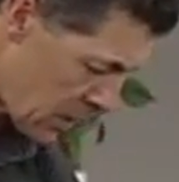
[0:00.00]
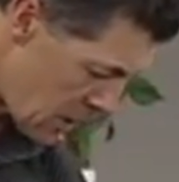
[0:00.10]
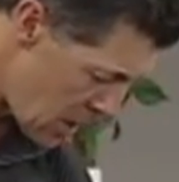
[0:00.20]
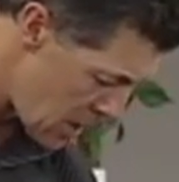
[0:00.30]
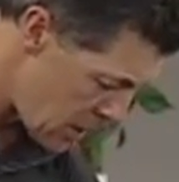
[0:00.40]

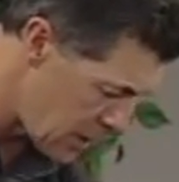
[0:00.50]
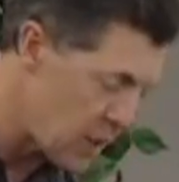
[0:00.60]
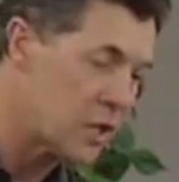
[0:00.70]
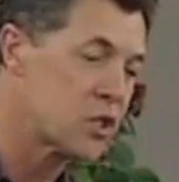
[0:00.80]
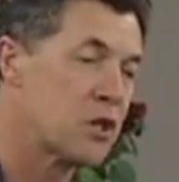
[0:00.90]
uh,
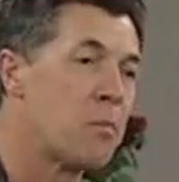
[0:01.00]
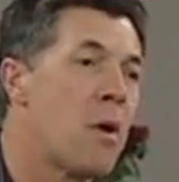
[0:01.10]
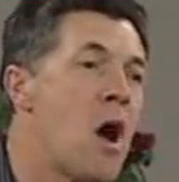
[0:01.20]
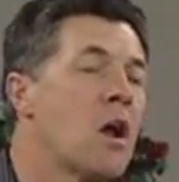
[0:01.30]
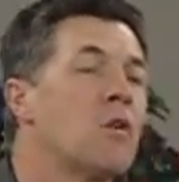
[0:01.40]
is an
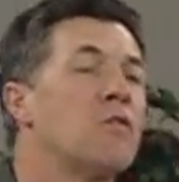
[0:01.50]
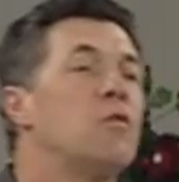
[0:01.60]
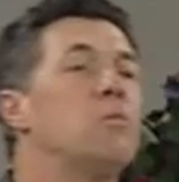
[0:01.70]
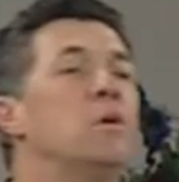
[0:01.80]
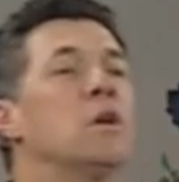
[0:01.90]

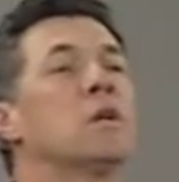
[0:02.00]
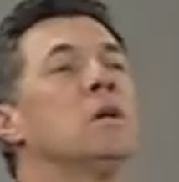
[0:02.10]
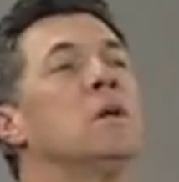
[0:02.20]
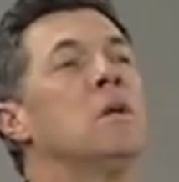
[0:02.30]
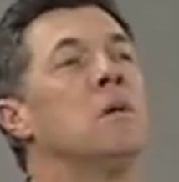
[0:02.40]
apocryphal book,
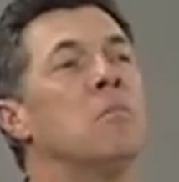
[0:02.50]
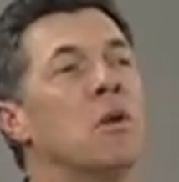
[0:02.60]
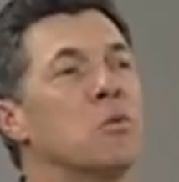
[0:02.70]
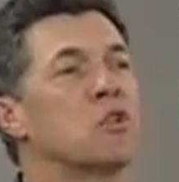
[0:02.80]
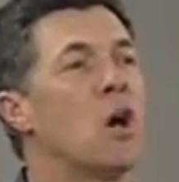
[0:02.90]
but
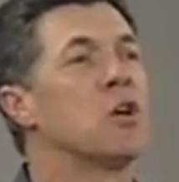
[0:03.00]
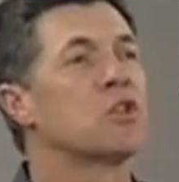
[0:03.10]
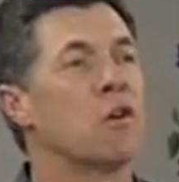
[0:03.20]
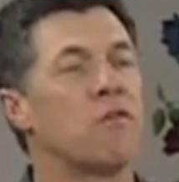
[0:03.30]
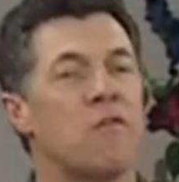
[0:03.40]
it was
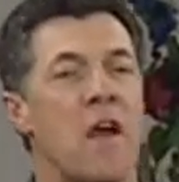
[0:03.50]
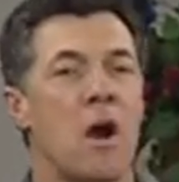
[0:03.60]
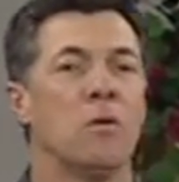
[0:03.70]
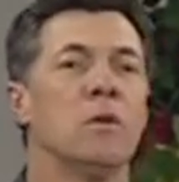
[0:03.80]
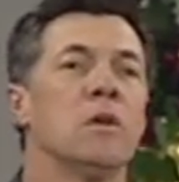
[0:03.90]
also
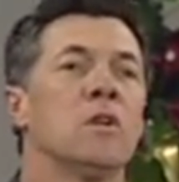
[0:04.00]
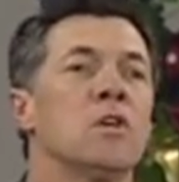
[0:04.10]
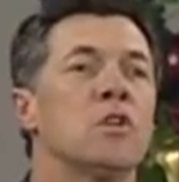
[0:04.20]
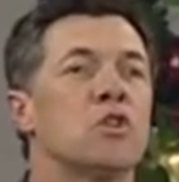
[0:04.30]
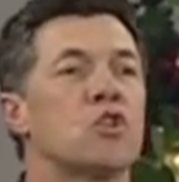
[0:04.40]
found
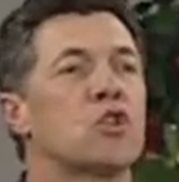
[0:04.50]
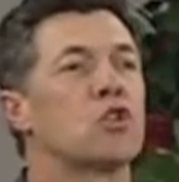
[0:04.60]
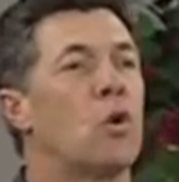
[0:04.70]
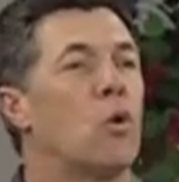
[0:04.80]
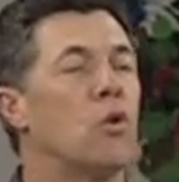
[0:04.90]

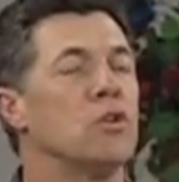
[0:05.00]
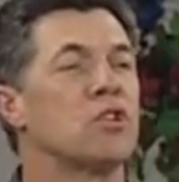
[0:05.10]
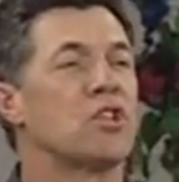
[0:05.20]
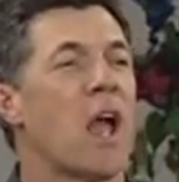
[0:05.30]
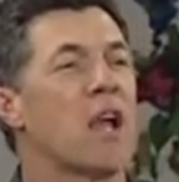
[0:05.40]
stored and
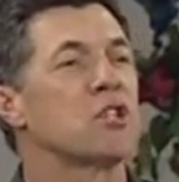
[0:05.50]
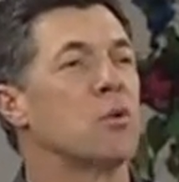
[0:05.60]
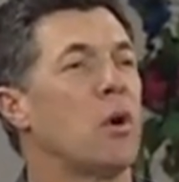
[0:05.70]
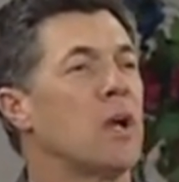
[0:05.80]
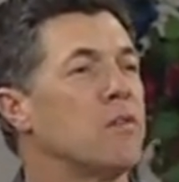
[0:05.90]
stashed
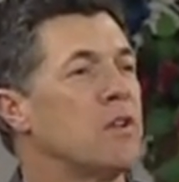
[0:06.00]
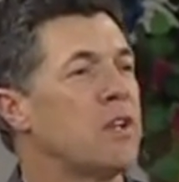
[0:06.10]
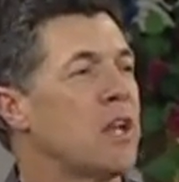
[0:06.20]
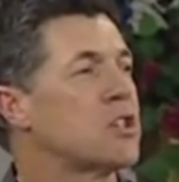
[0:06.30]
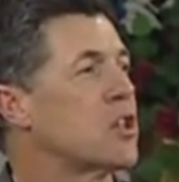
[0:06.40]
away in the
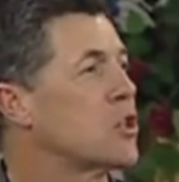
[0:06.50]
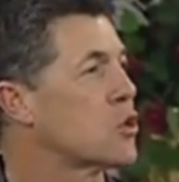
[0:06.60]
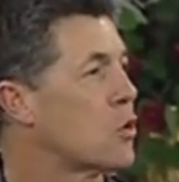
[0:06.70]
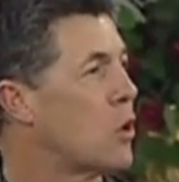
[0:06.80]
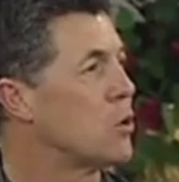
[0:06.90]
Dead Sea
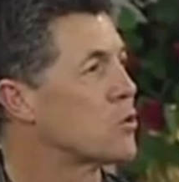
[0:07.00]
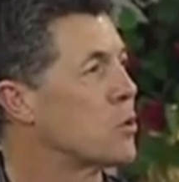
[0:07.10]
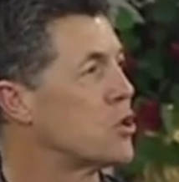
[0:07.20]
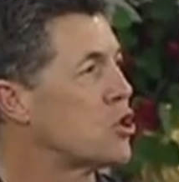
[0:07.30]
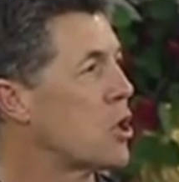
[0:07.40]
Scrolls,
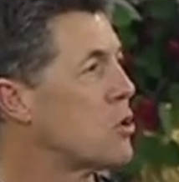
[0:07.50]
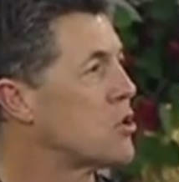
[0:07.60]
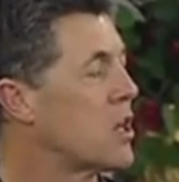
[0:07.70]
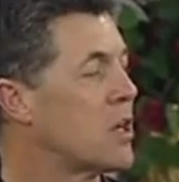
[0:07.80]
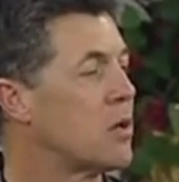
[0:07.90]
which shows
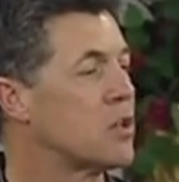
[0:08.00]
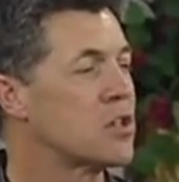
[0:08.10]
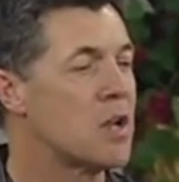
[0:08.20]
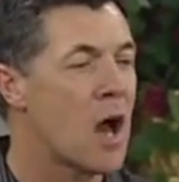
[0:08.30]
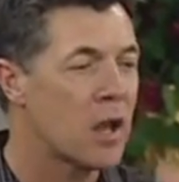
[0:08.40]
that it's
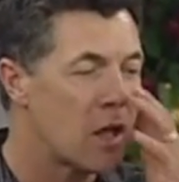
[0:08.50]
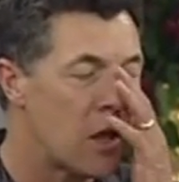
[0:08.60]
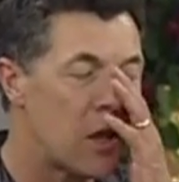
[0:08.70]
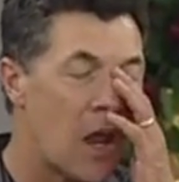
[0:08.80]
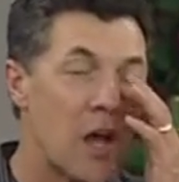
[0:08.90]
not a
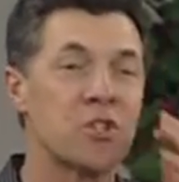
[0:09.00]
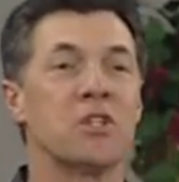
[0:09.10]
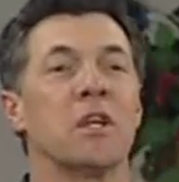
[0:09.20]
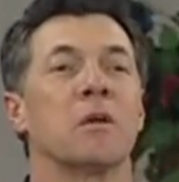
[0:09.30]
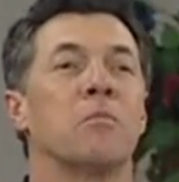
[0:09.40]

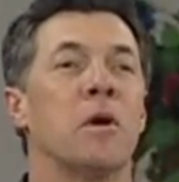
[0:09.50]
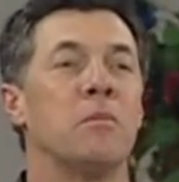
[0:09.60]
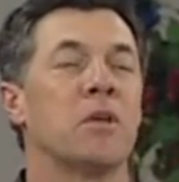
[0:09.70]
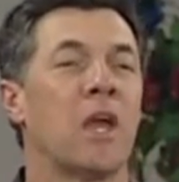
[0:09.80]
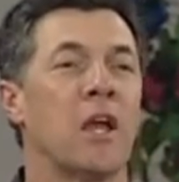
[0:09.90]
Gnostic
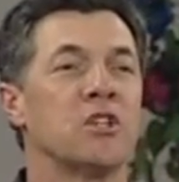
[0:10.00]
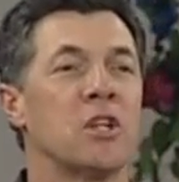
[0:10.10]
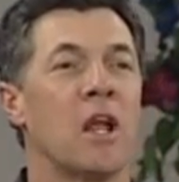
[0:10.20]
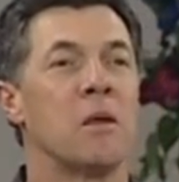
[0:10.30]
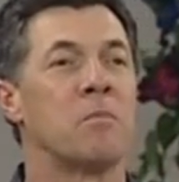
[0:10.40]
publication
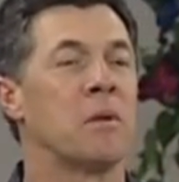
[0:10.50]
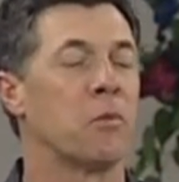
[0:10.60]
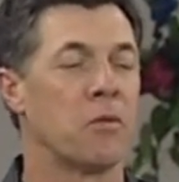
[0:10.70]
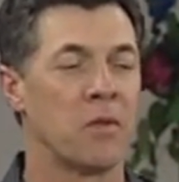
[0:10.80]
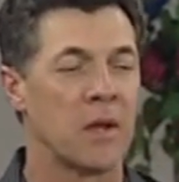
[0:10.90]
like
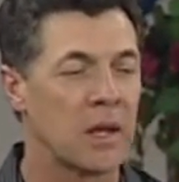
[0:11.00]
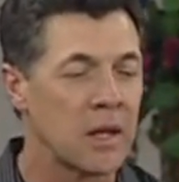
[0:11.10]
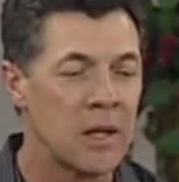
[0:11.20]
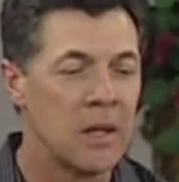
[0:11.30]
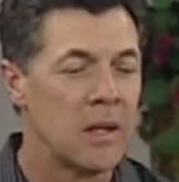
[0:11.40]
people think
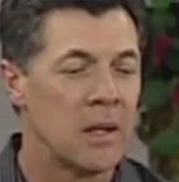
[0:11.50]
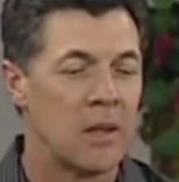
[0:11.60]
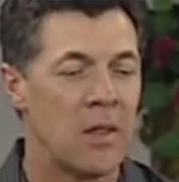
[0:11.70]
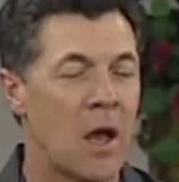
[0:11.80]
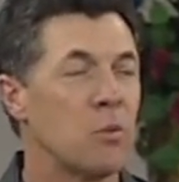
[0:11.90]

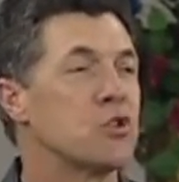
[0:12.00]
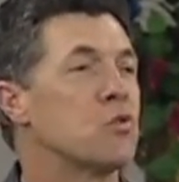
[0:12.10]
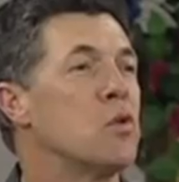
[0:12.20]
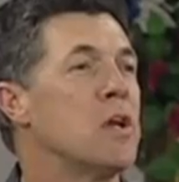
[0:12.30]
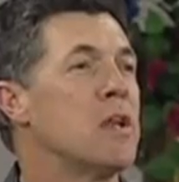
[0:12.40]
that was
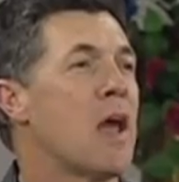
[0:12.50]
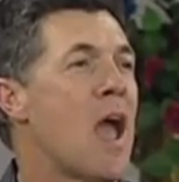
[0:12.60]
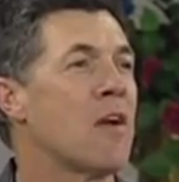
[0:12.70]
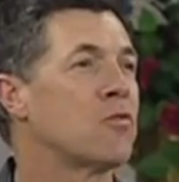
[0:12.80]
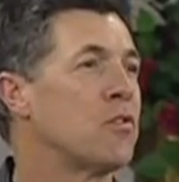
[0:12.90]
written
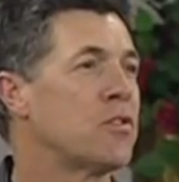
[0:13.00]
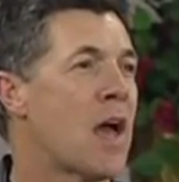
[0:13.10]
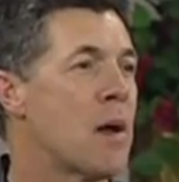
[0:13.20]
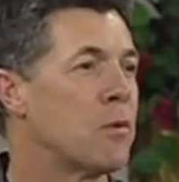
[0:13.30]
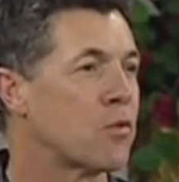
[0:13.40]
after the
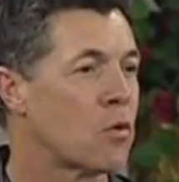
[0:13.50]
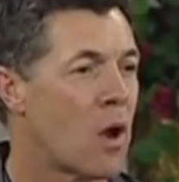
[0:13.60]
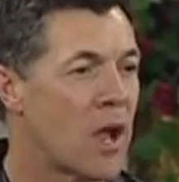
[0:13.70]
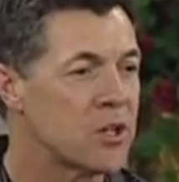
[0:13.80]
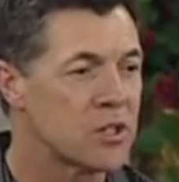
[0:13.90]
time of
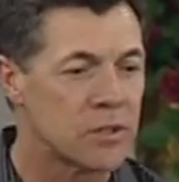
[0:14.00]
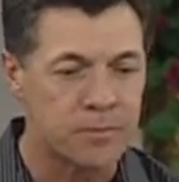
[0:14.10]
Christ,